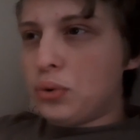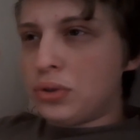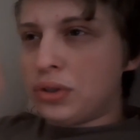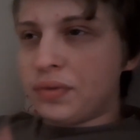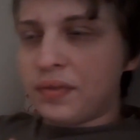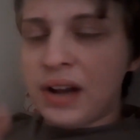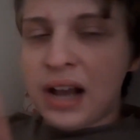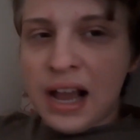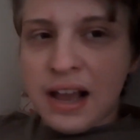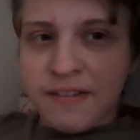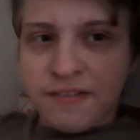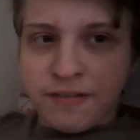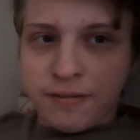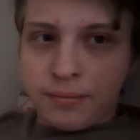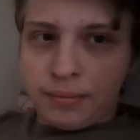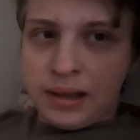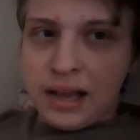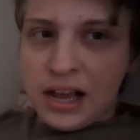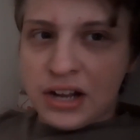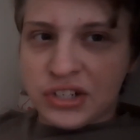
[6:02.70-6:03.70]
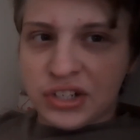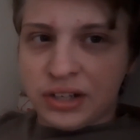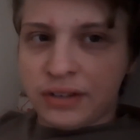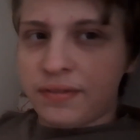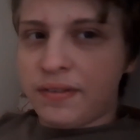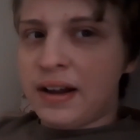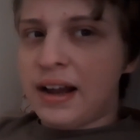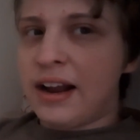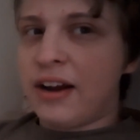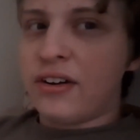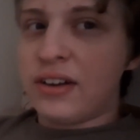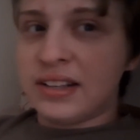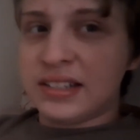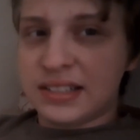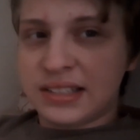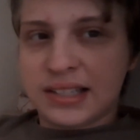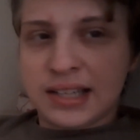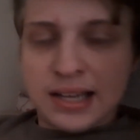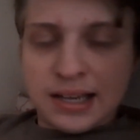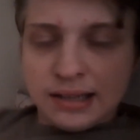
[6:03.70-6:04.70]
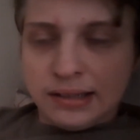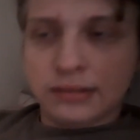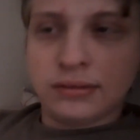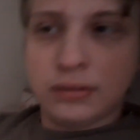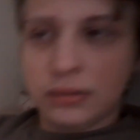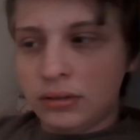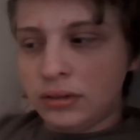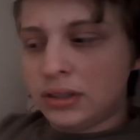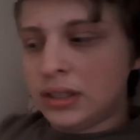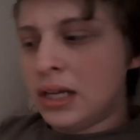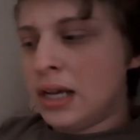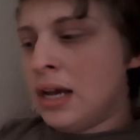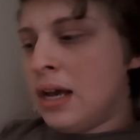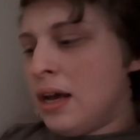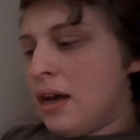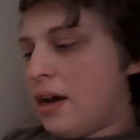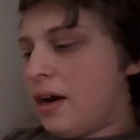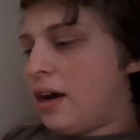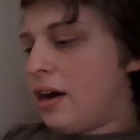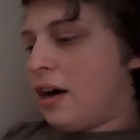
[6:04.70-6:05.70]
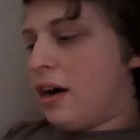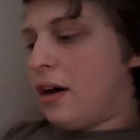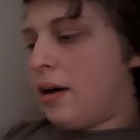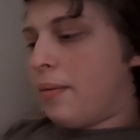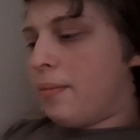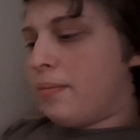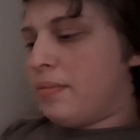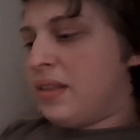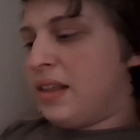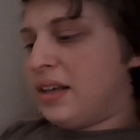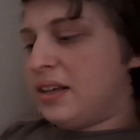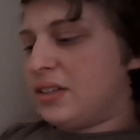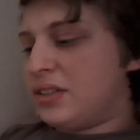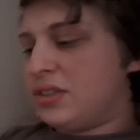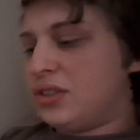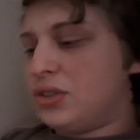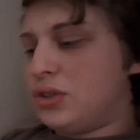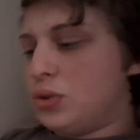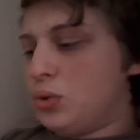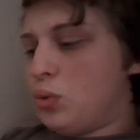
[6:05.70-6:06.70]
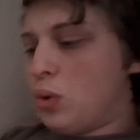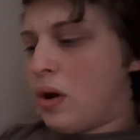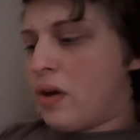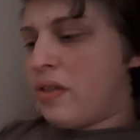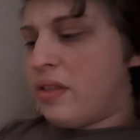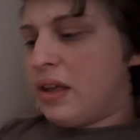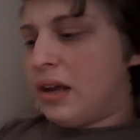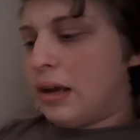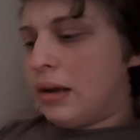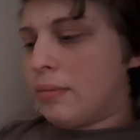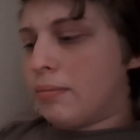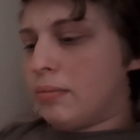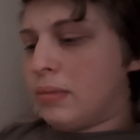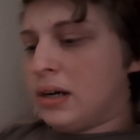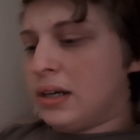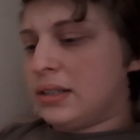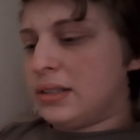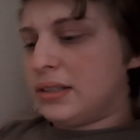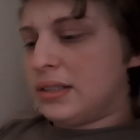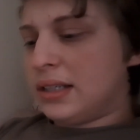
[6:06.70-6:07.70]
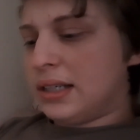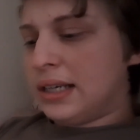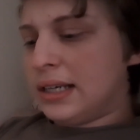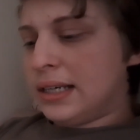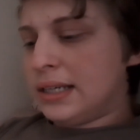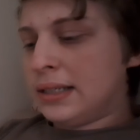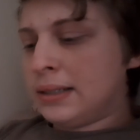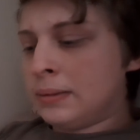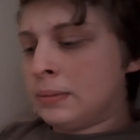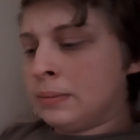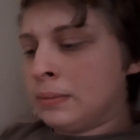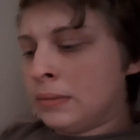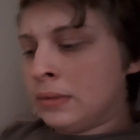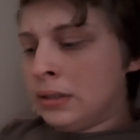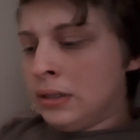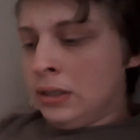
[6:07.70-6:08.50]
survived from catching fire is killed, thanks to, I think, Mutts again.